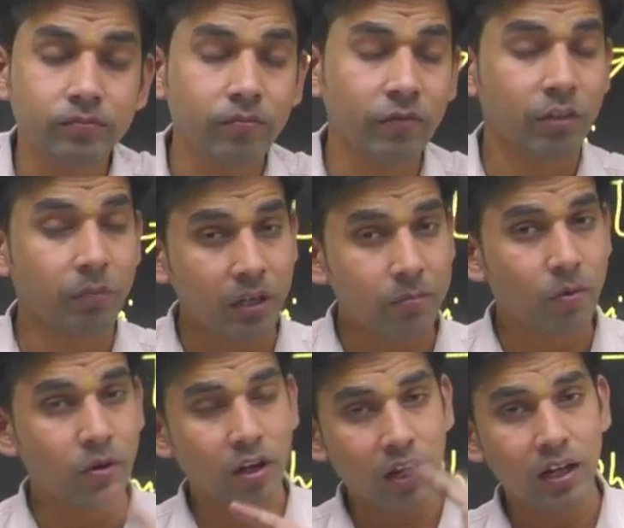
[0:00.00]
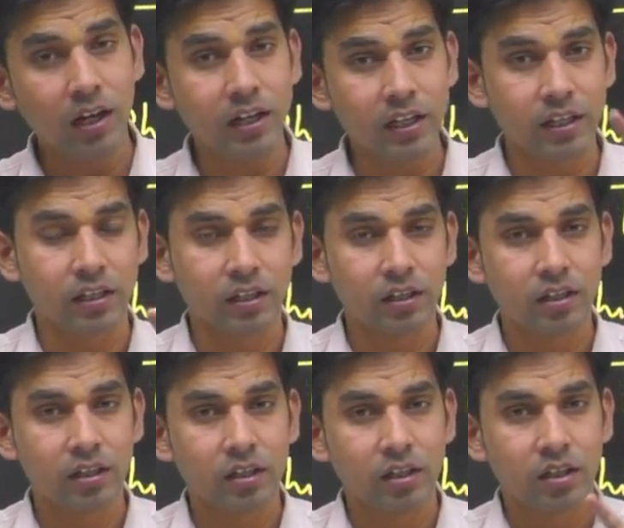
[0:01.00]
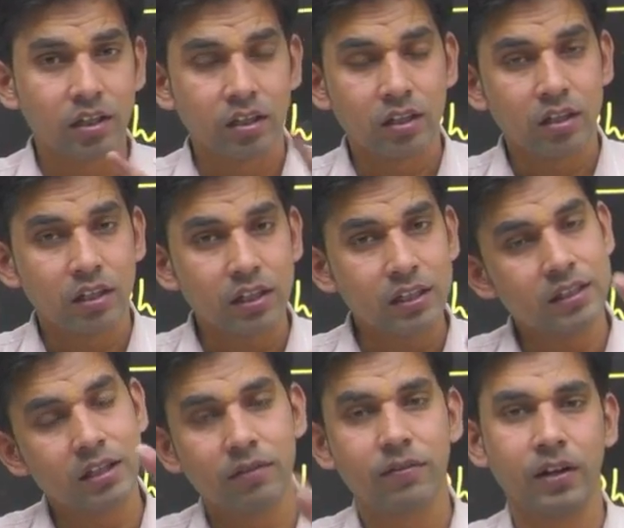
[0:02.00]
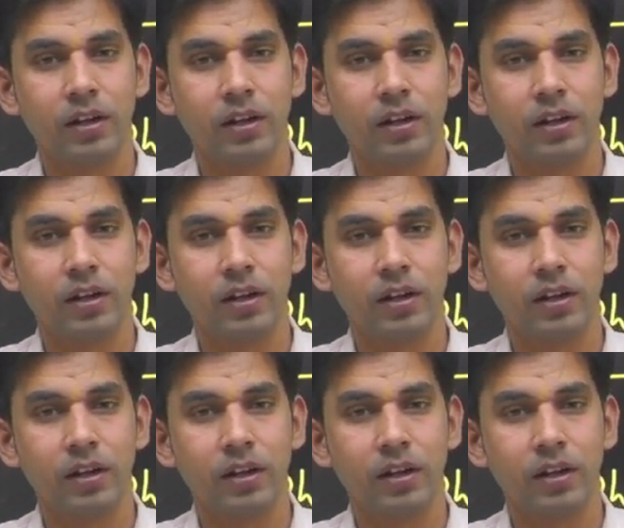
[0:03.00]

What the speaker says: But morality is different.